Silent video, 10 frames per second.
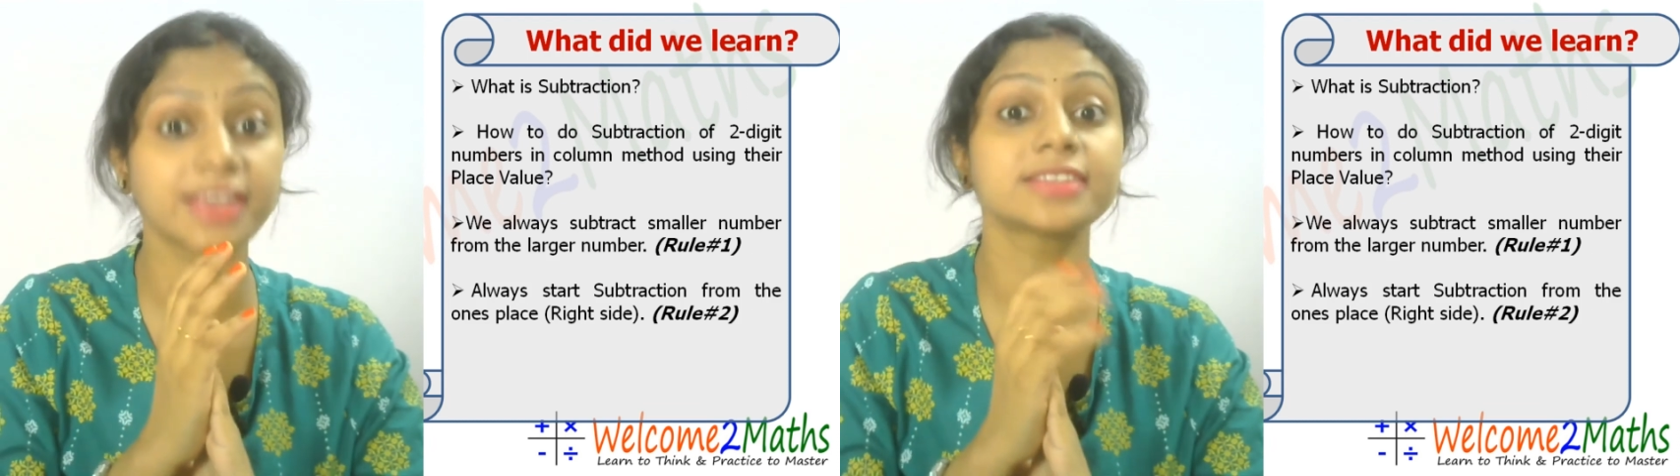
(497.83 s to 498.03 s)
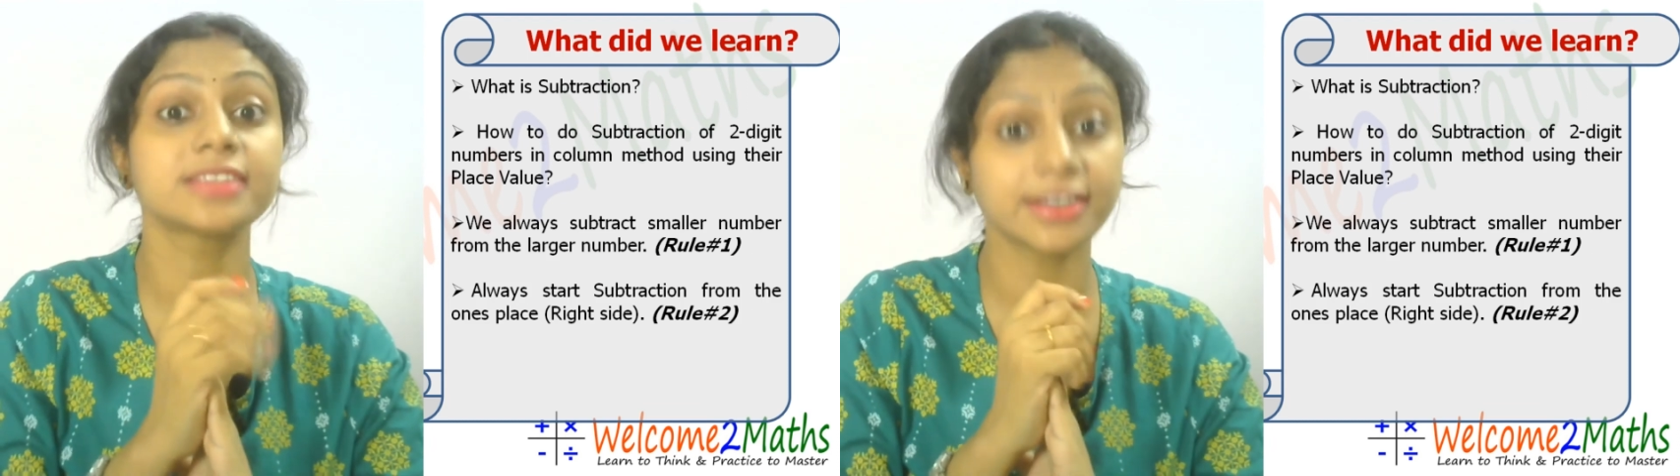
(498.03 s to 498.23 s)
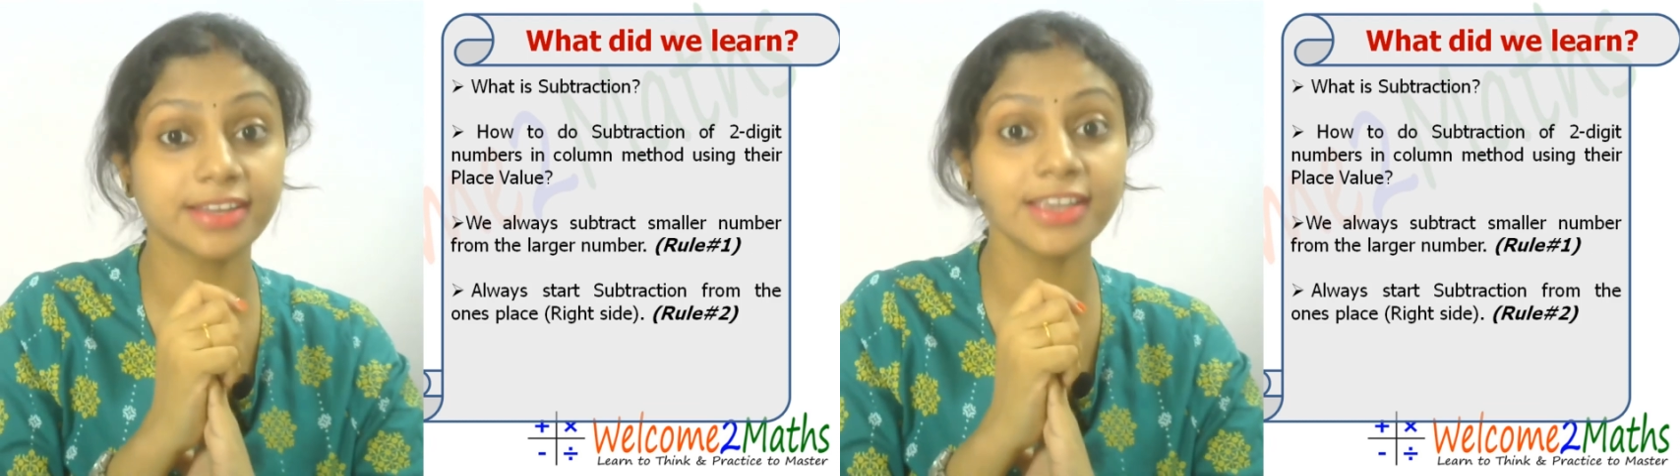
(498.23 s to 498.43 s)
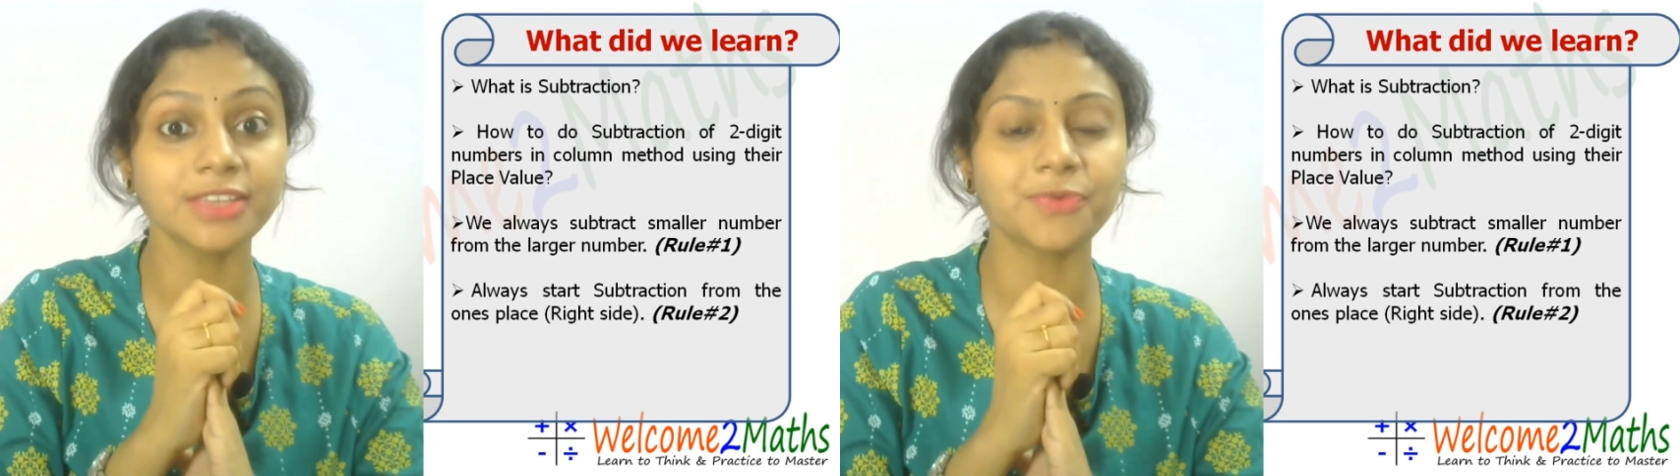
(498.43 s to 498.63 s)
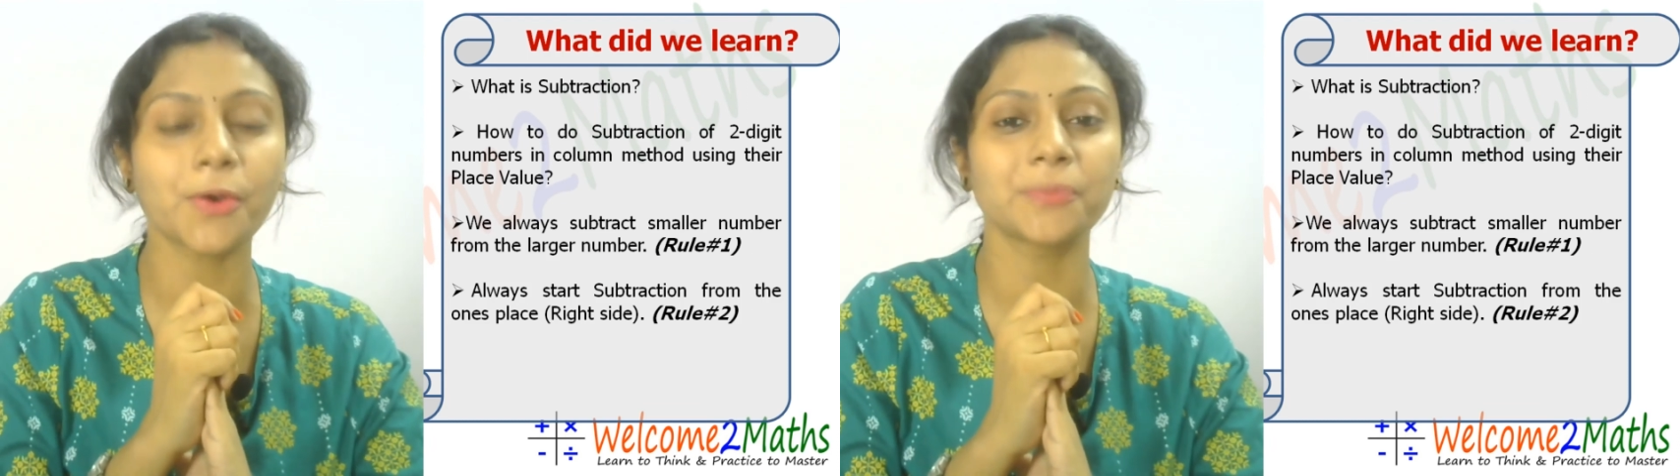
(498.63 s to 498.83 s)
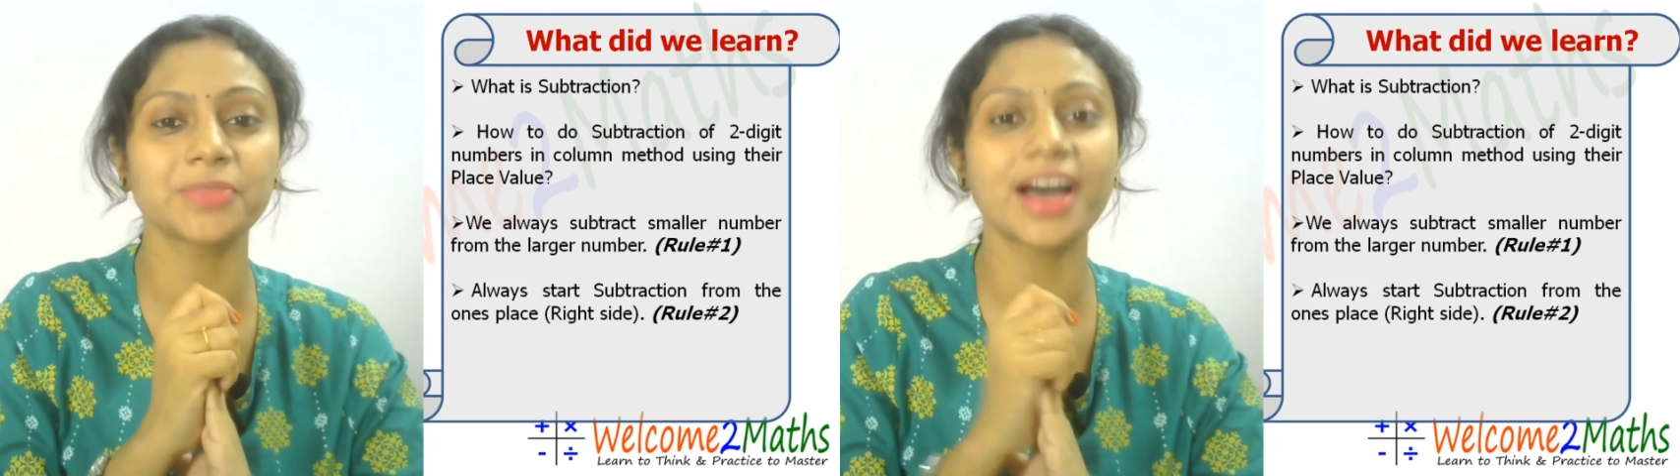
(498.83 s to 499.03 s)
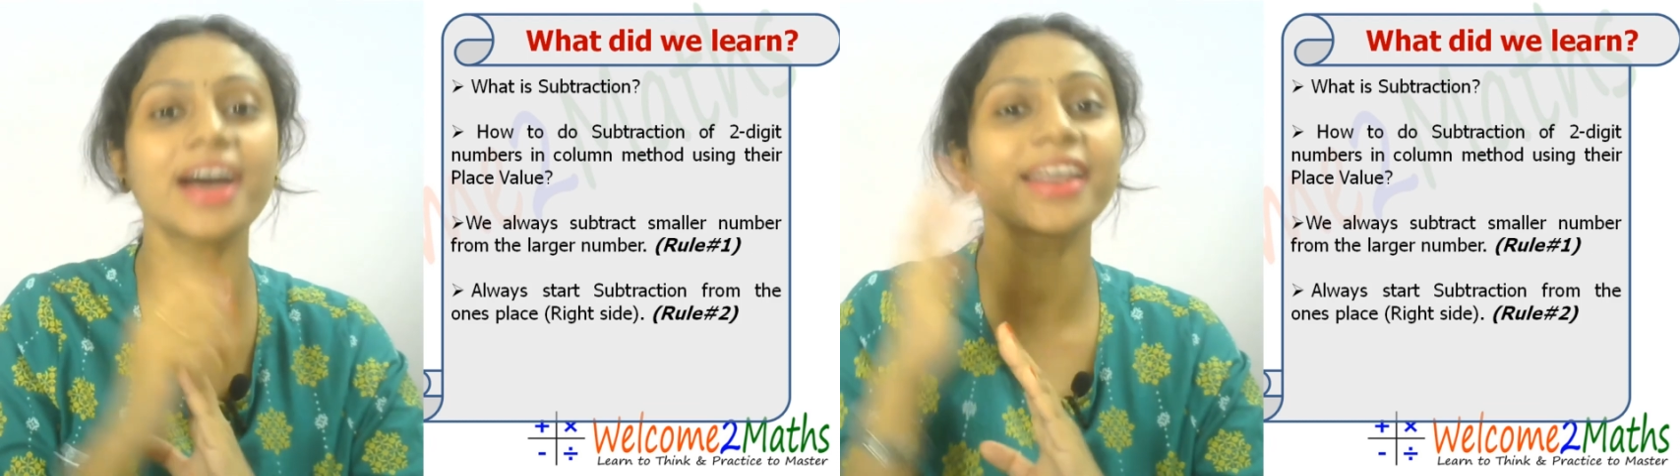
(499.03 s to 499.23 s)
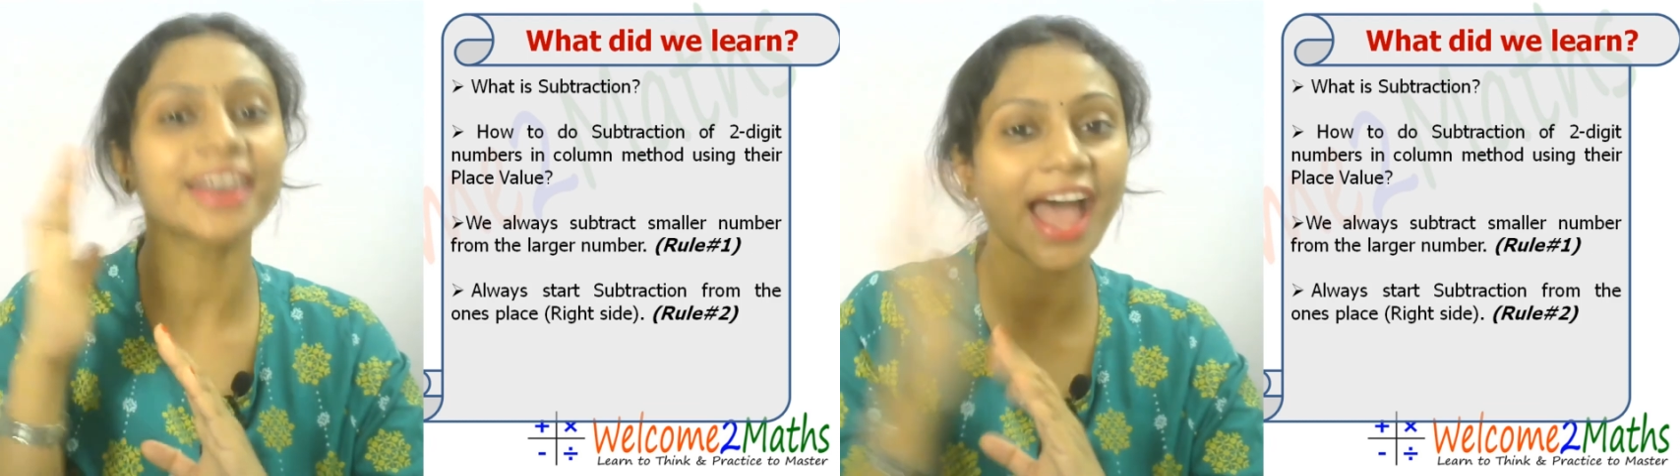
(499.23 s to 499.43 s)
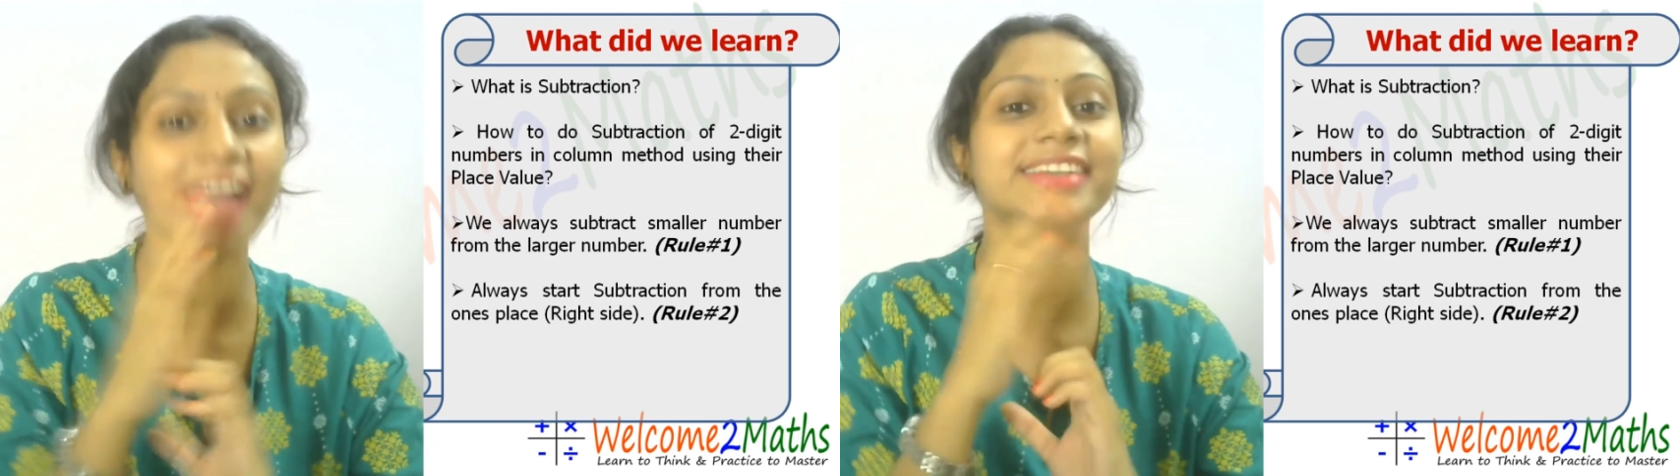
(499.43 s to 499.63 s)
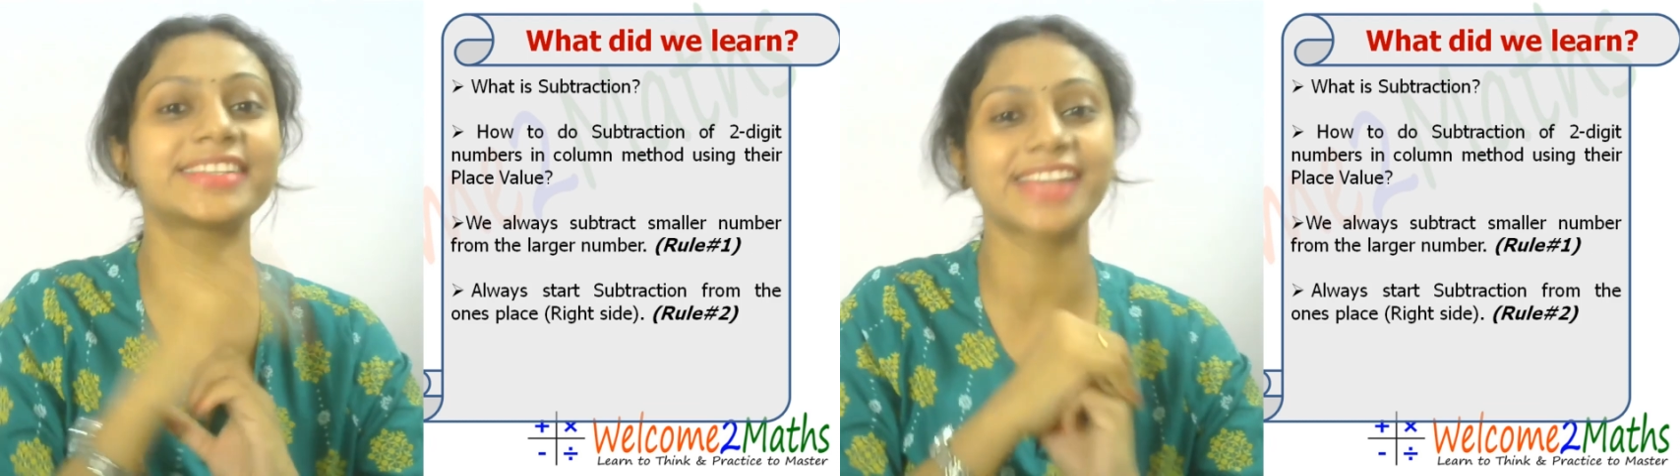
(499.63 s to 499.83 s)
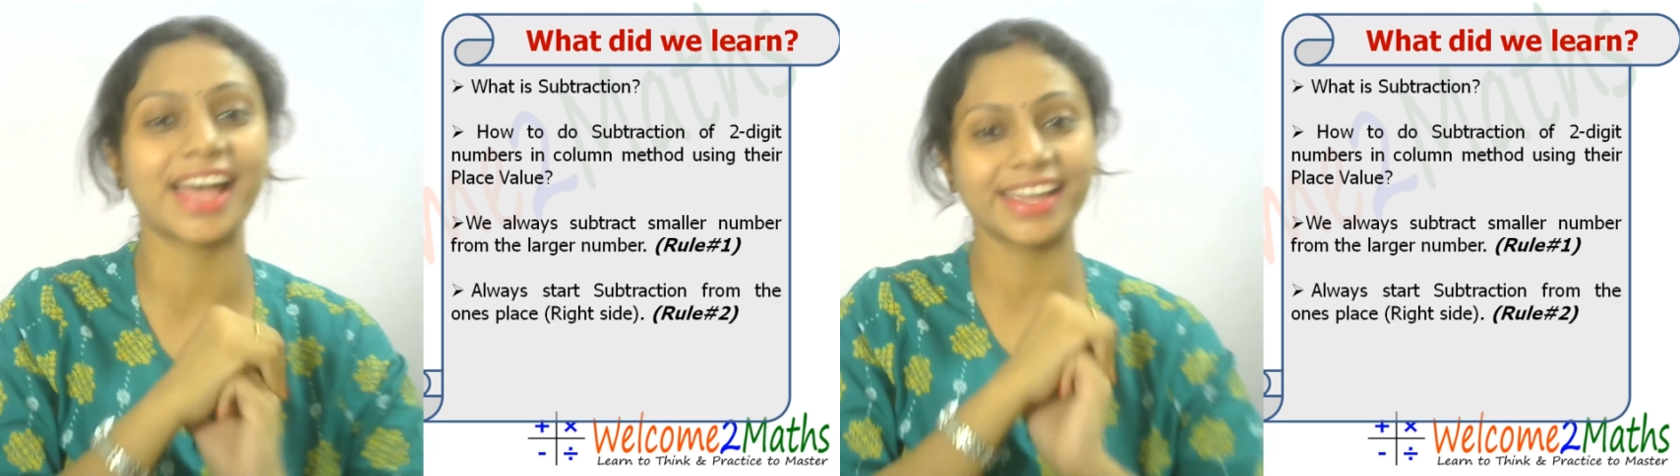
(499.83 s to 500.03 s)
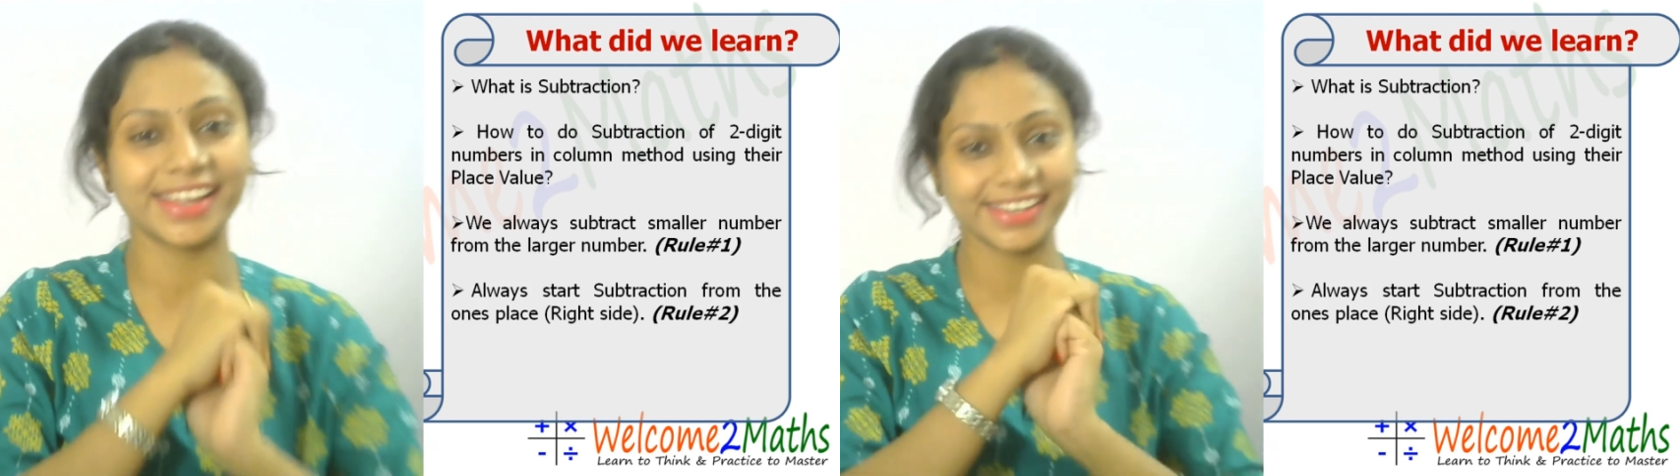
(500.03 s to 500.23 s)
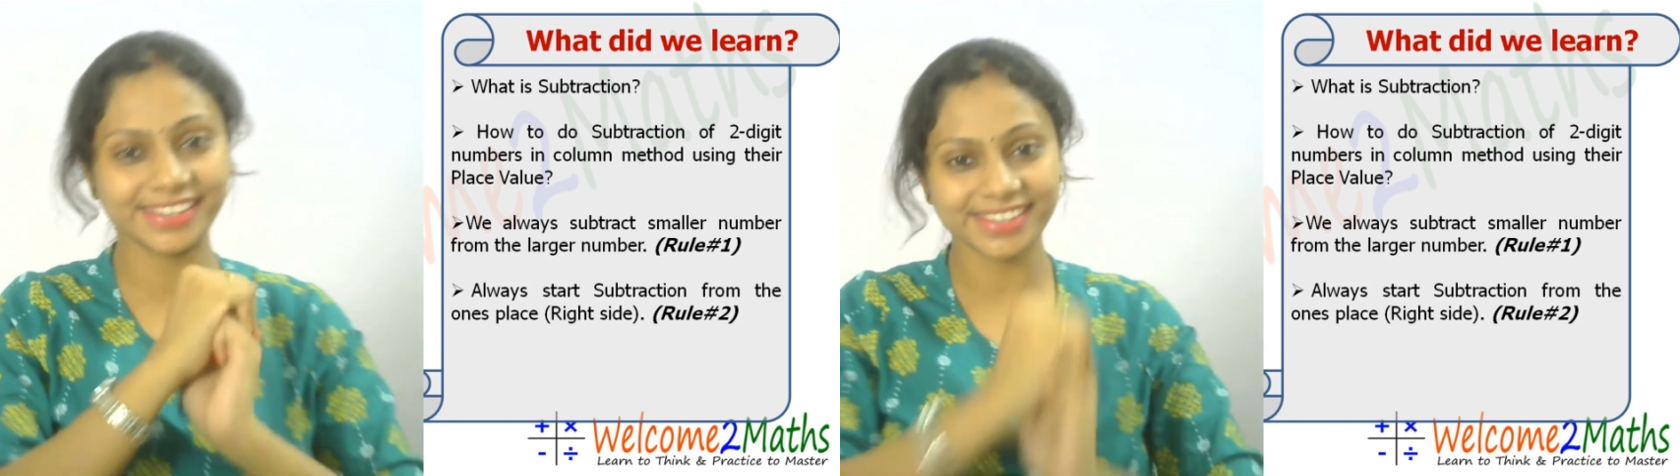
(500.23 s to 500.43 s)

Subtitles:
that is from the right side.